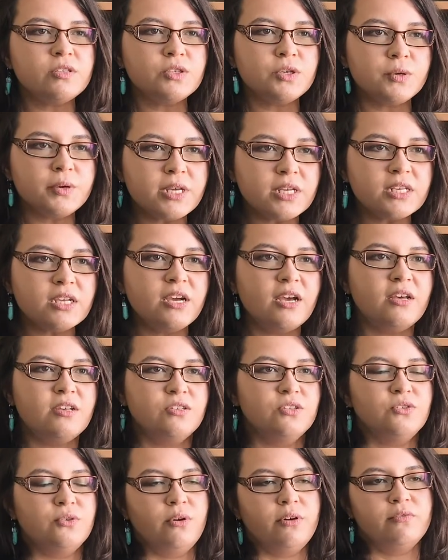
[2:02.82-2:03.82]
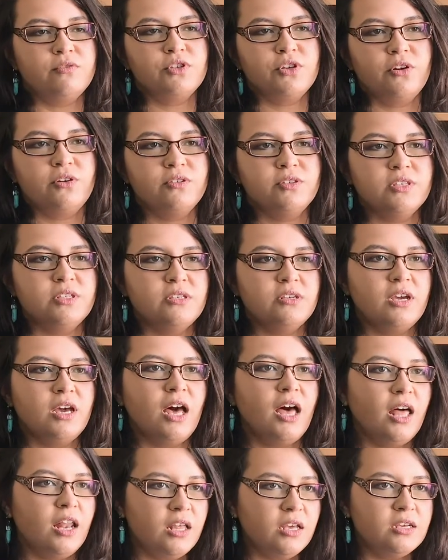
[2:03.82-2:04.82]
to it, so I've chosen
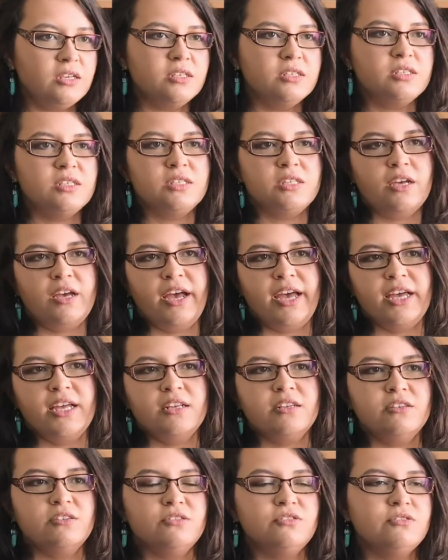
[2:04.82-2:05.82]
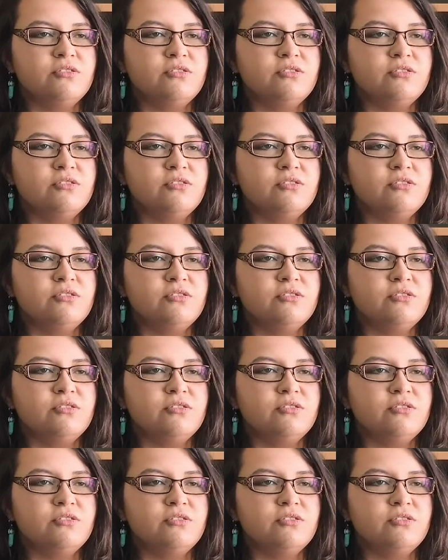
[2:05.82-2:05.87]
colours and